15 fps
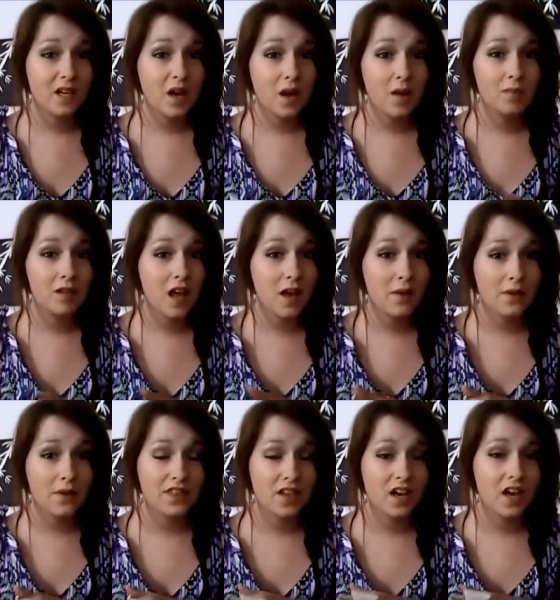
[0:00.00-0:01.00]
apply
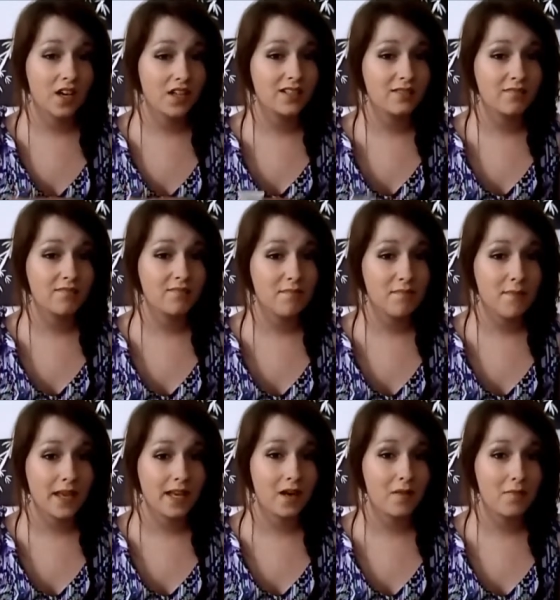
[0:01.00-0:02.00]
with a good
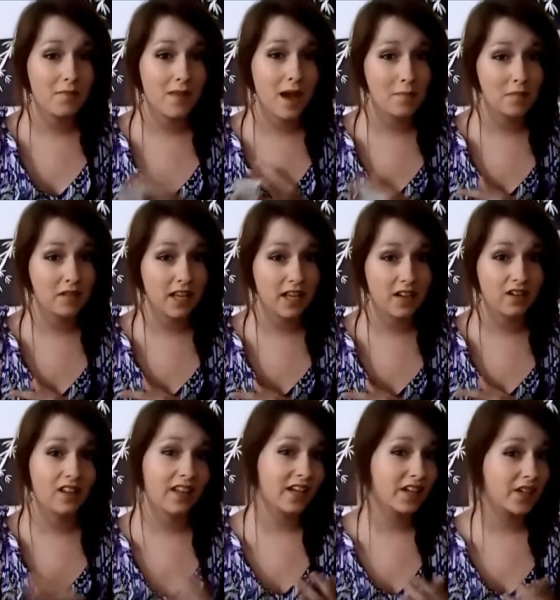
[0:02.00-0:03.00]
makeup applicator,
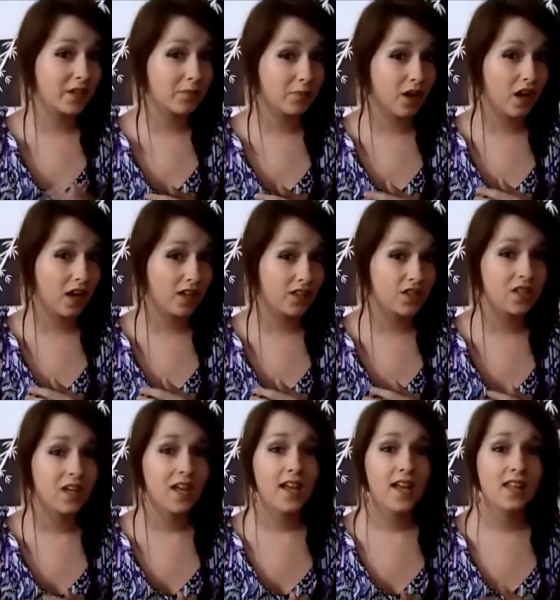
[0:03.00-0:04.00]
like a good brush,
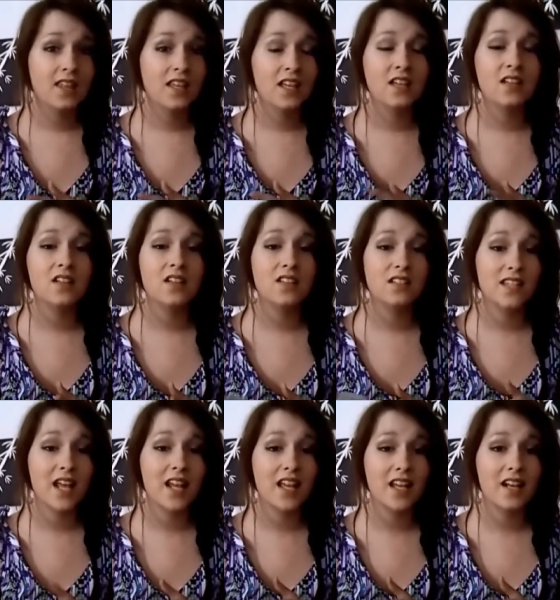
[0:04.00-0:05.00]
and then
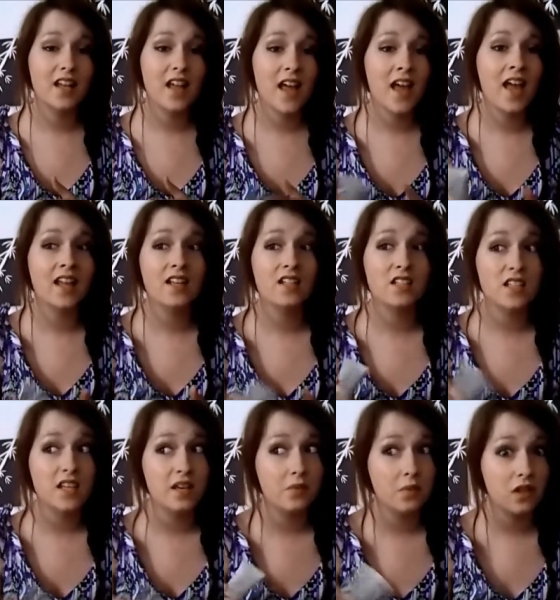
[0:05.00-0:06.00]
set it, and
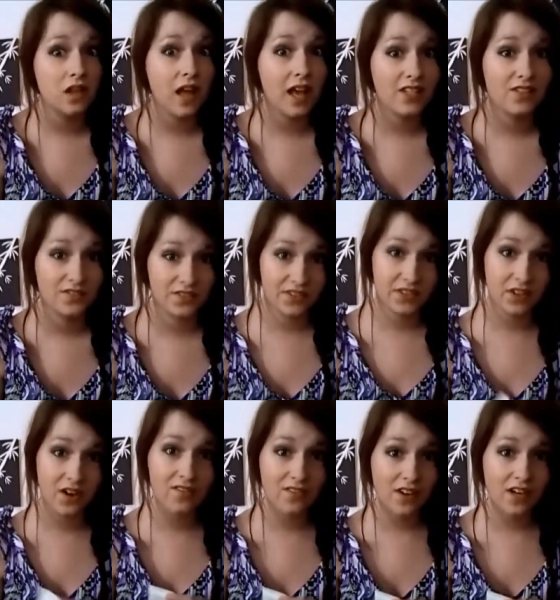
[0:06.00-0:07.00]
it will last for
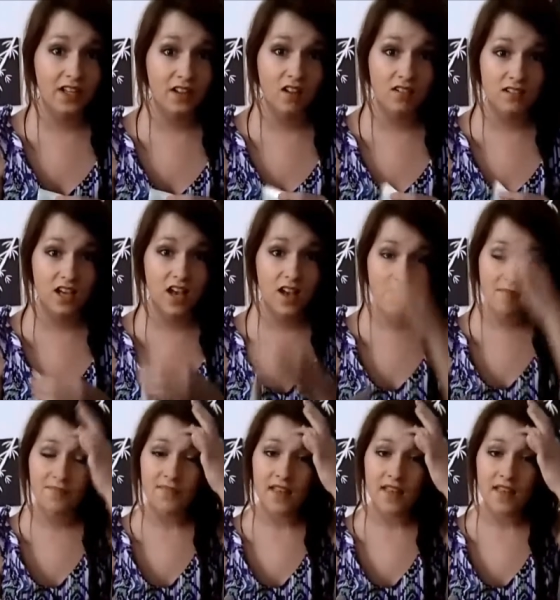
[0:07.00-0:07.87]
a very long time.